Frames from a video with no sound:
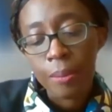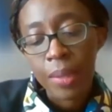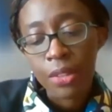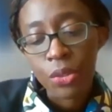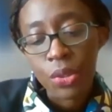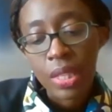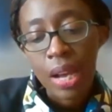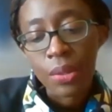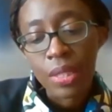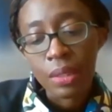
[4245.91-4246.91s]
industries
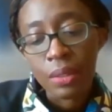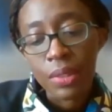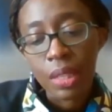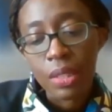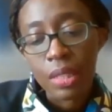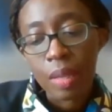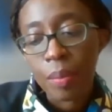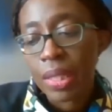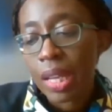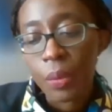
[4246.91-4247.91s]
outside of the
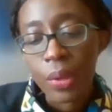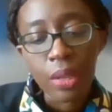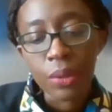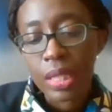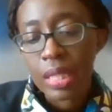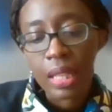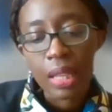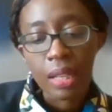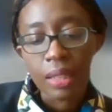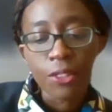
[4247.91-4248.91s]
continent. But now we know that
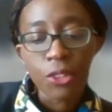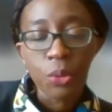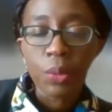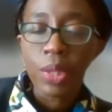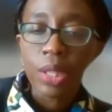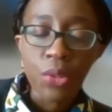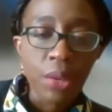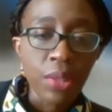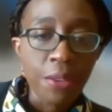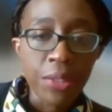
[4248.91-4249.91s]
Senegal can do it. We know
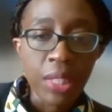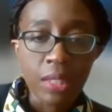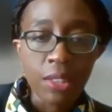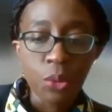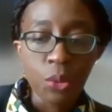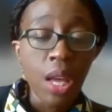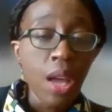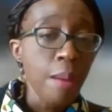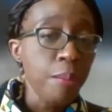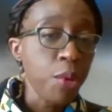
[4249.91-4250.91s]
South Africa can do it.
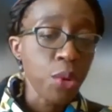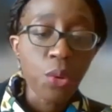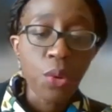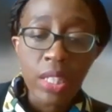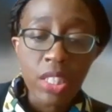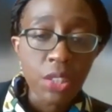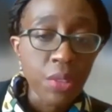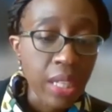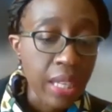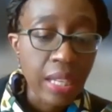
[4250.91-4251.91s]
Morocco,
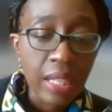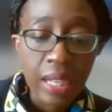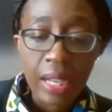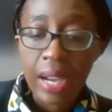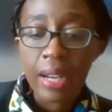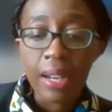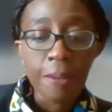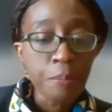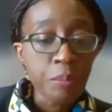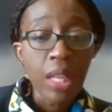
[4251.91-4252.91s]
Algeria, Kenya,
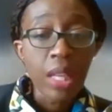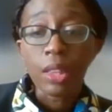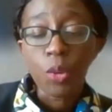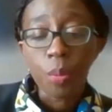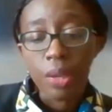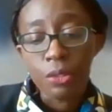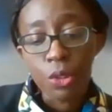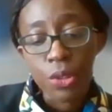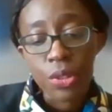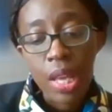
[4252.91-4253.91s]
Ghana, Ethiopia,
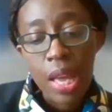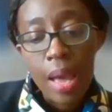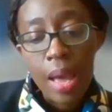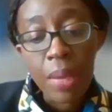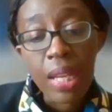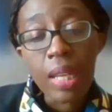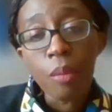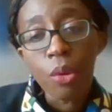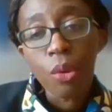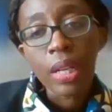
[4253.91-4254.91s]
of course, and many
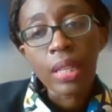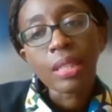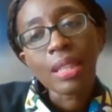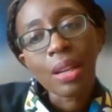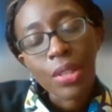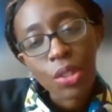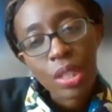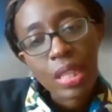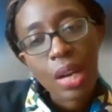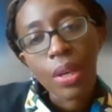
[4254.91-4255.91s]
more. And the
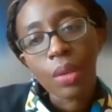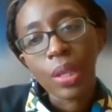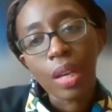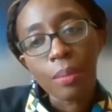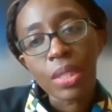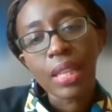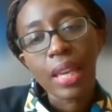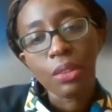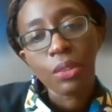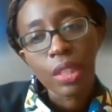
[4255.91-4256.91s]
question is, how can we come
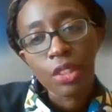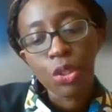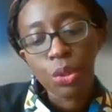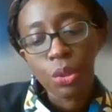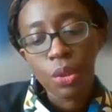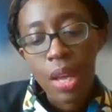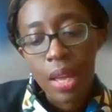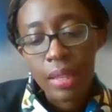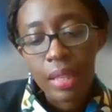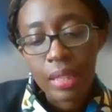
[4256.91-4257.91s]
together and ensure
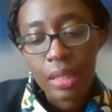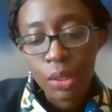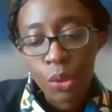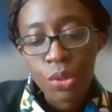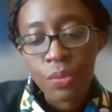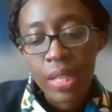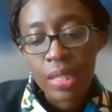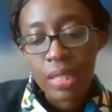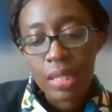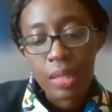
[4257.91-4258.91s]
that those
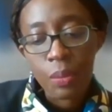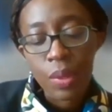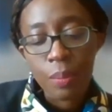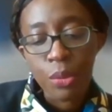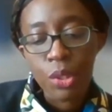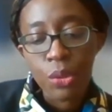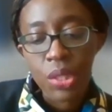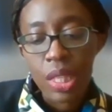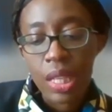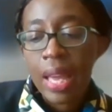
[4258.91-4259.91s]
vaccines that we are
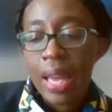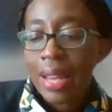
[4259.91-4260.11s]
producing